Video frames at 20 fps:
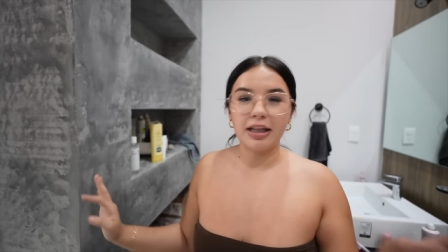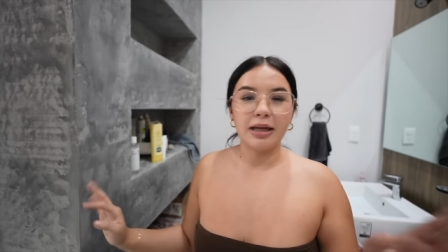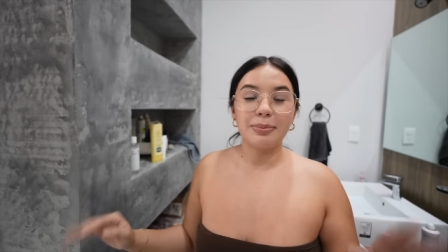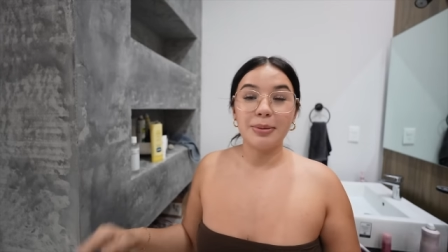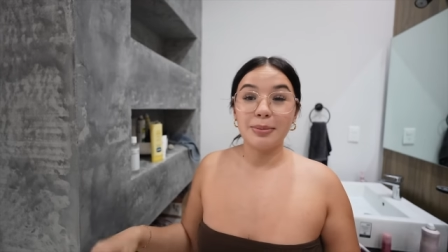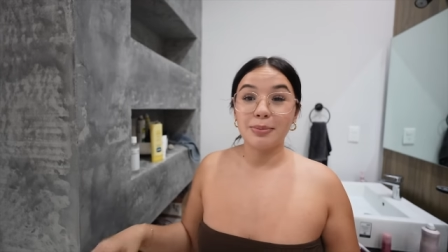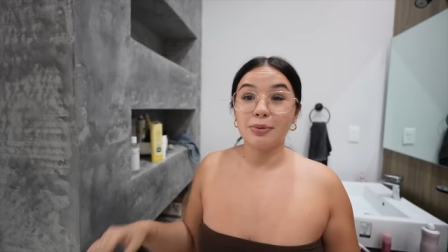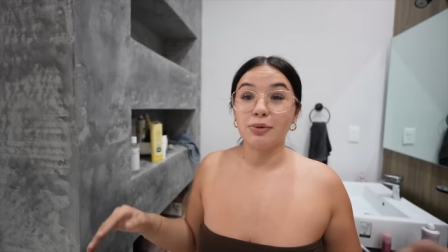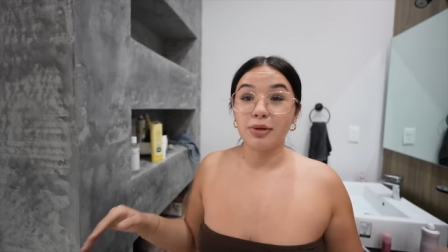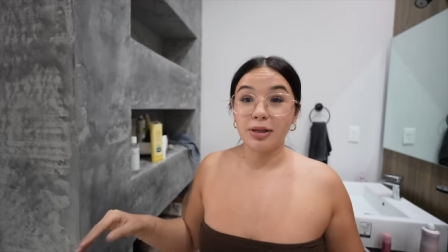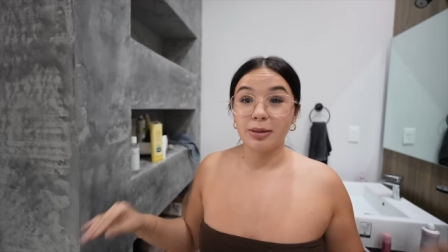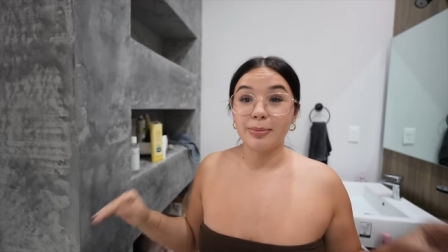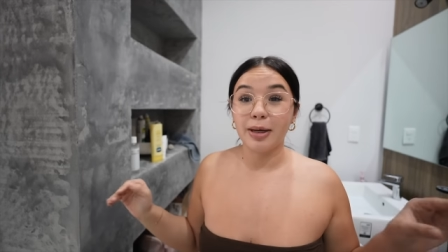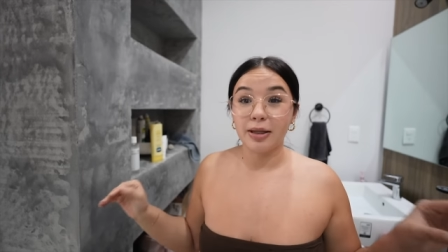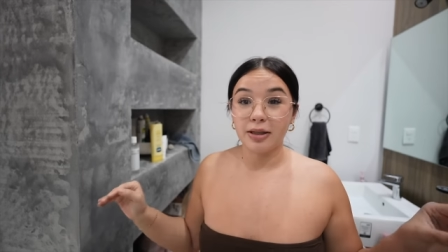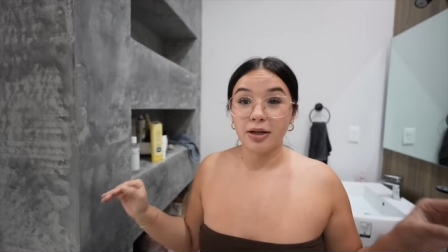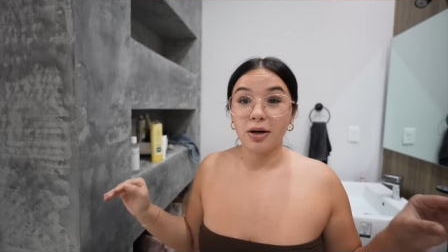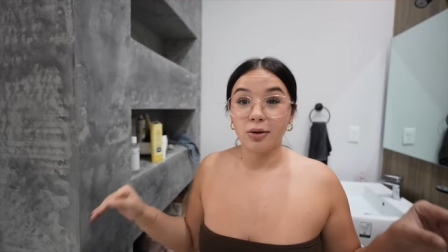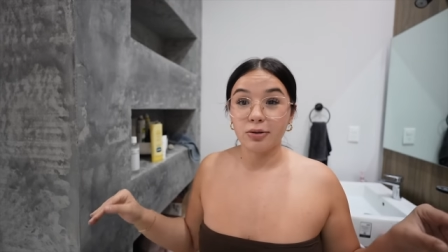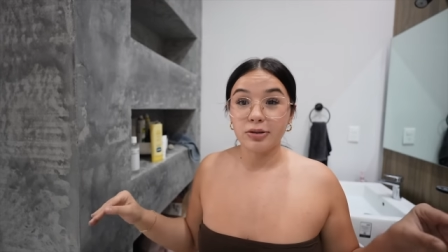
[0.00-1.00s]
Like people really be
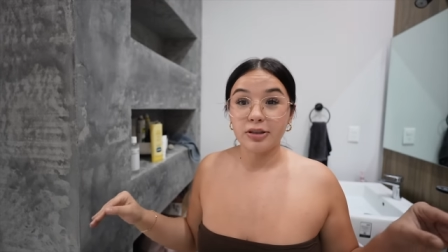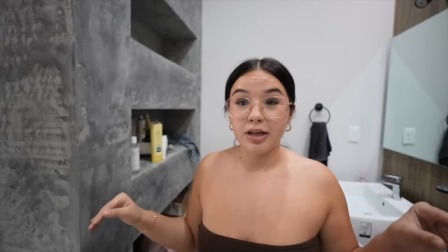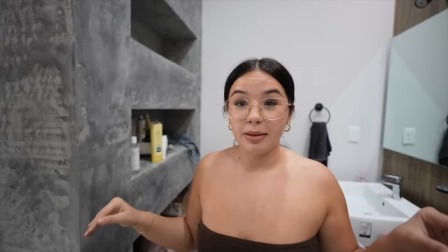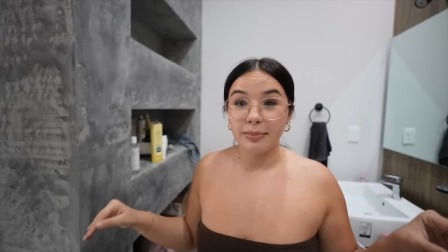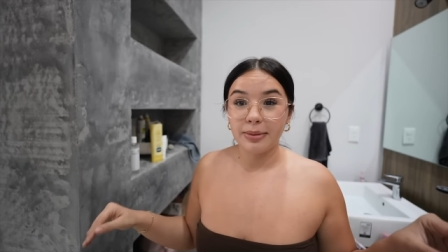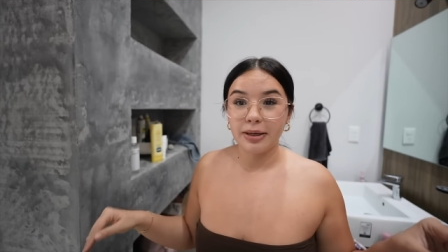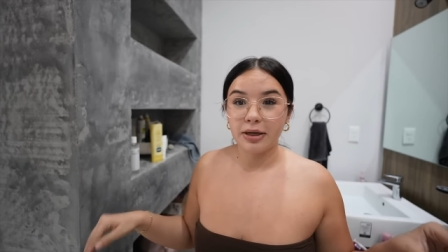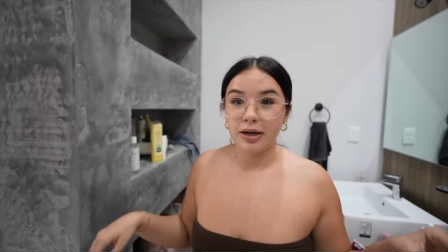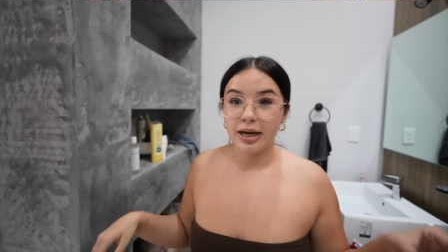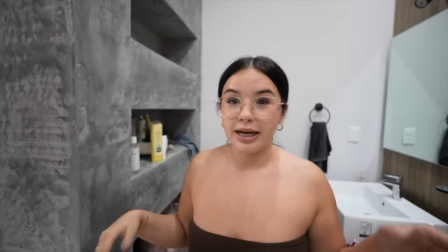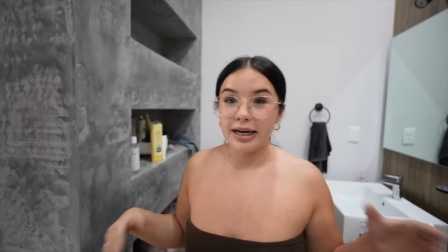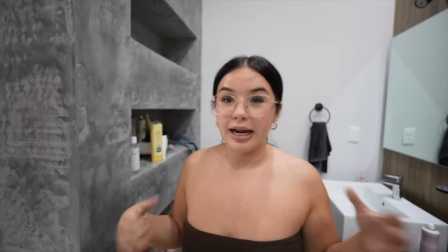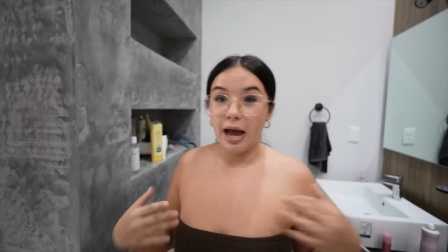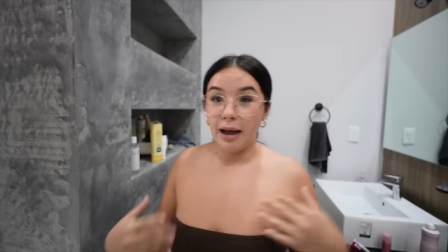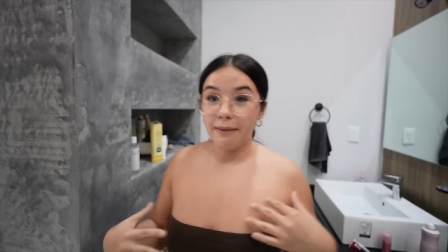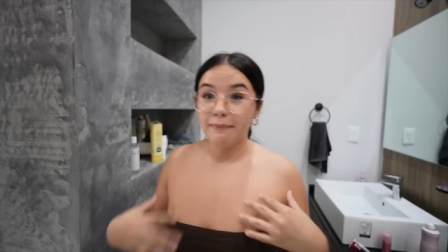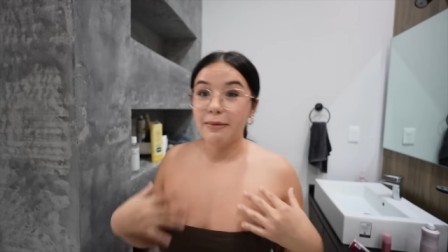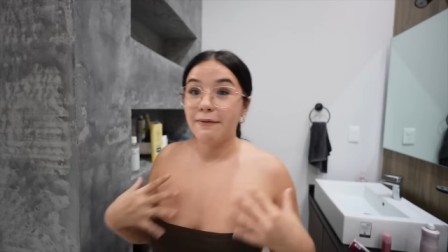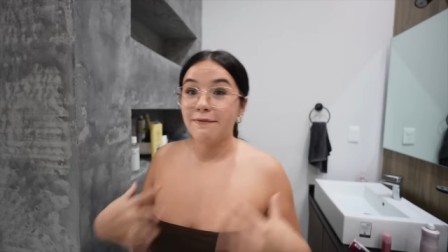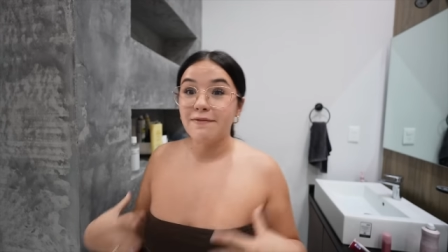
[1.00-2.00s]
on their own time here. And
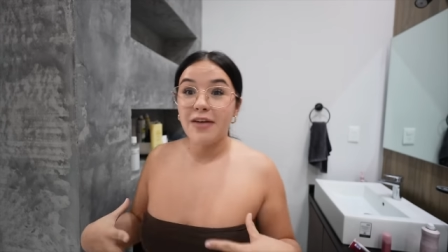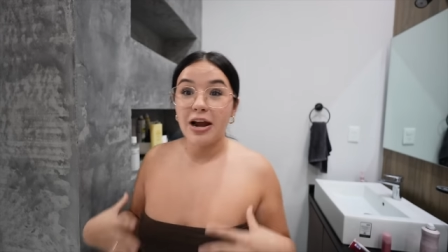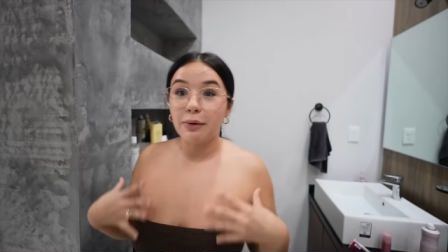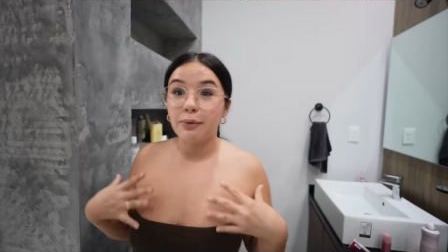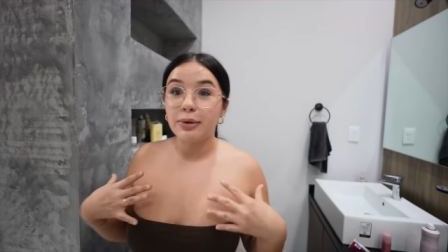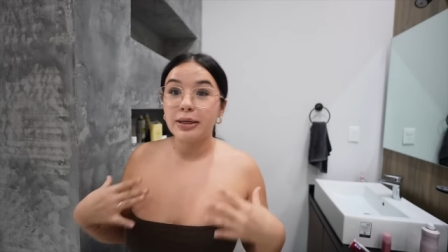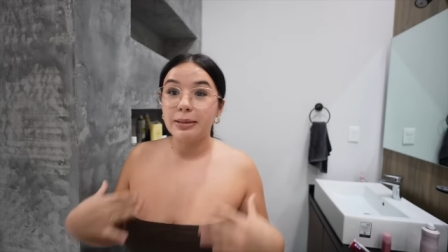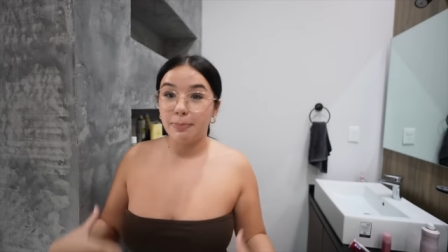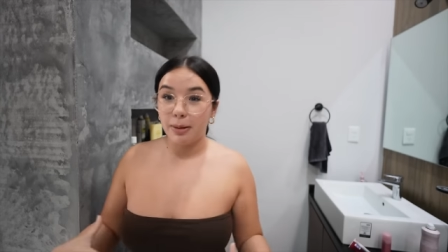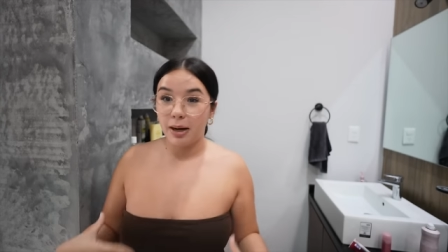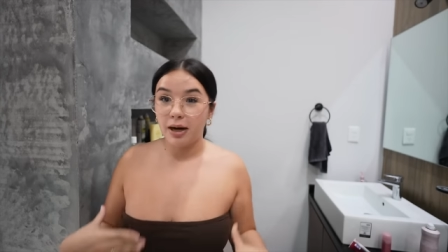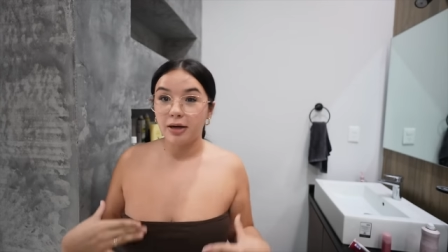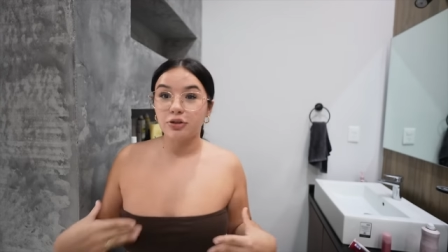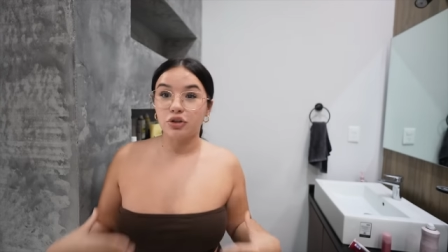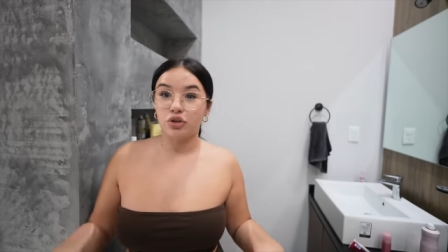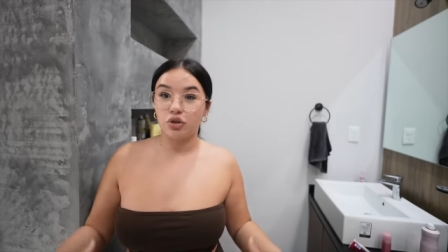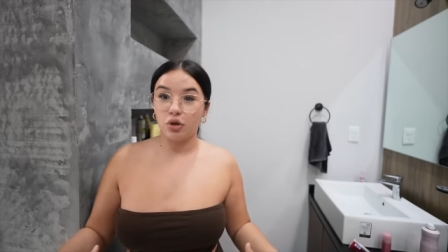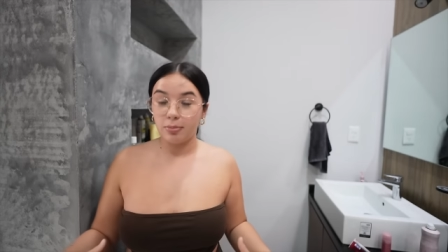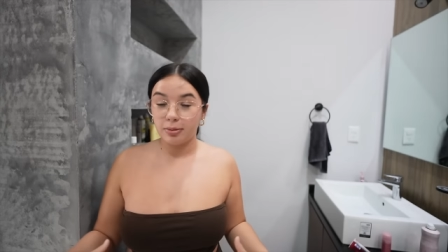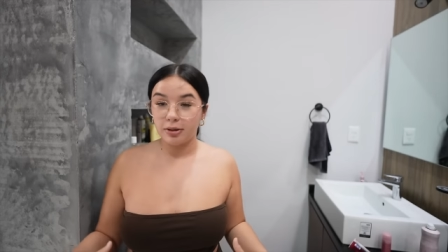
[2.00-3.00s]
I'm a very
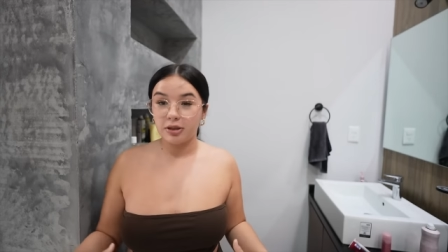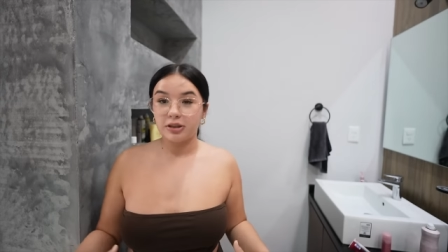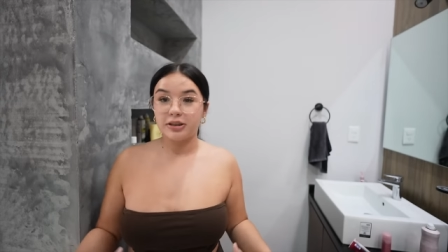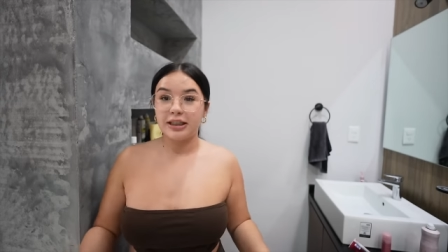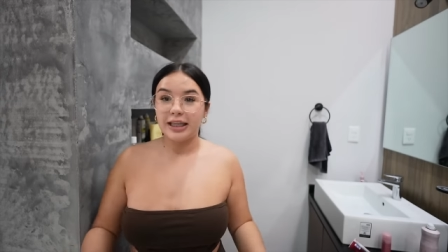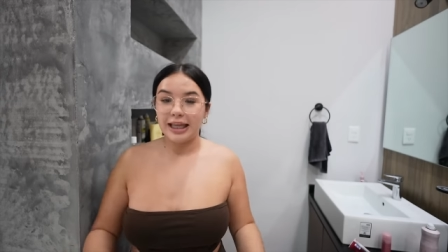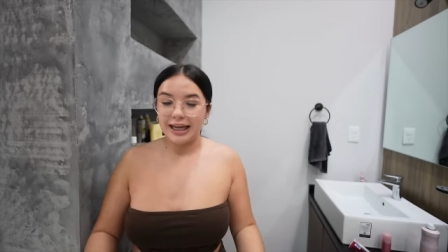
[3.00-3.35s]
punctual person.